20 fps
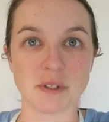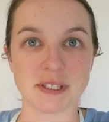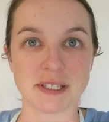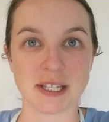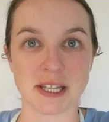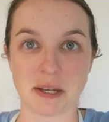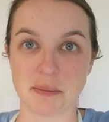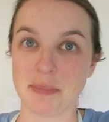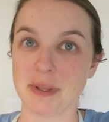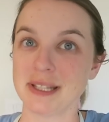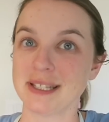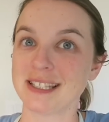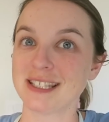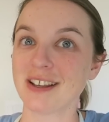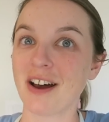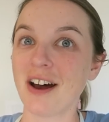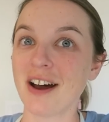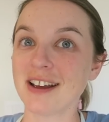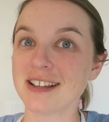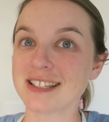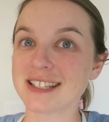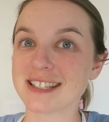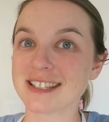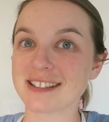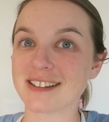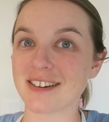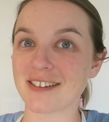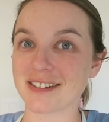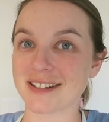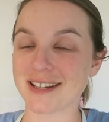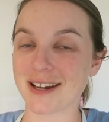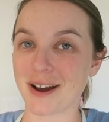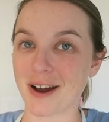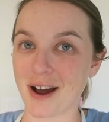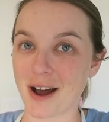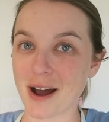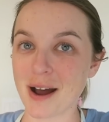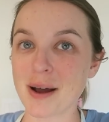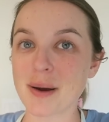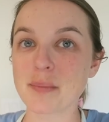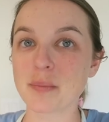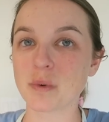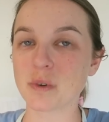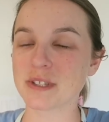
cinnamon sauce on top.